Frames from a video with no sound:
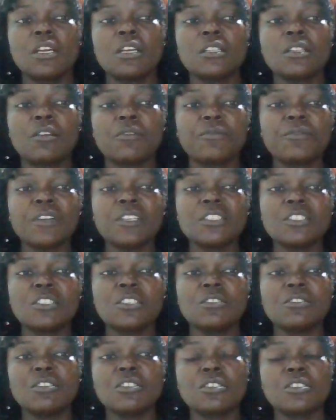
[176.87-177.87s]
The first
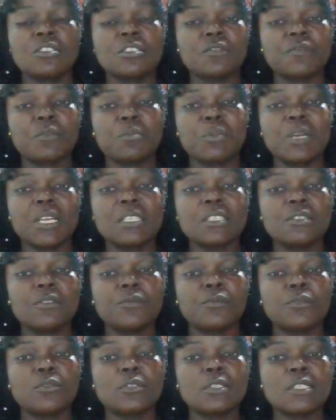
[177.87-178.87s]
generation is from
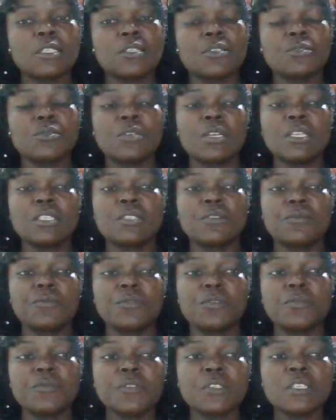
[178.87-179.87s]
1940s to
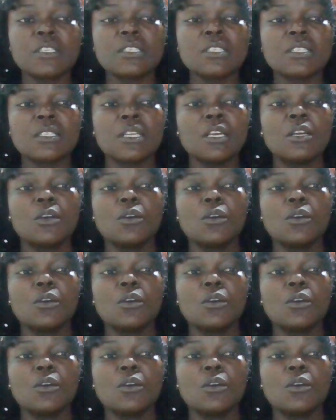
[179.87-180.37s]
1950s,